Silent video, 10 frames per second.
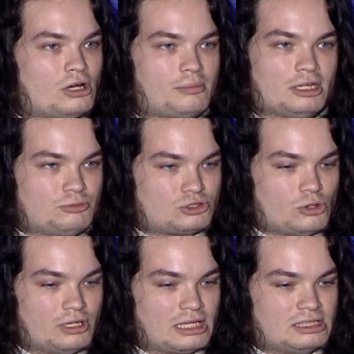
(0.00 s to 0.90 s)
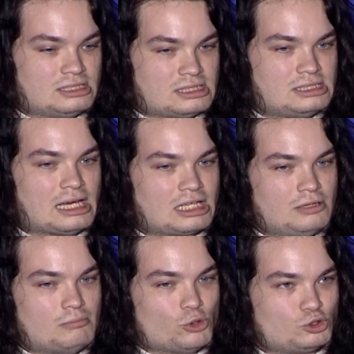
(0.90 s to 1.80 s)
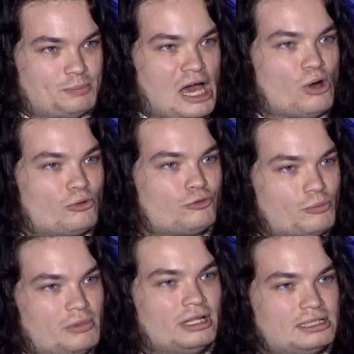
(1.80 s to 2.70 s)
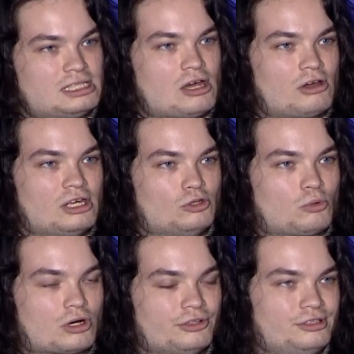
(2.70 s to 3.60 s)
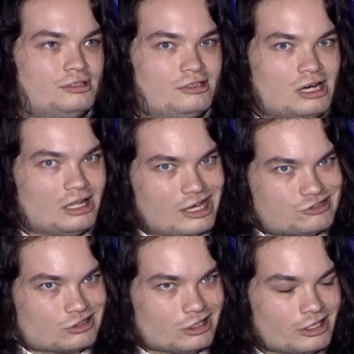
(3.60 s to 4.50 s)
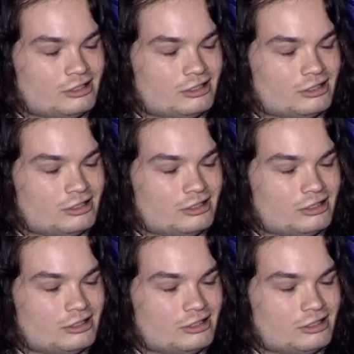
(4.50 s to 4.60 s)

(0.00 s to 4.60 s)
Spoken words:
I mean, it was going against the second most powerful military in the world, allegedly.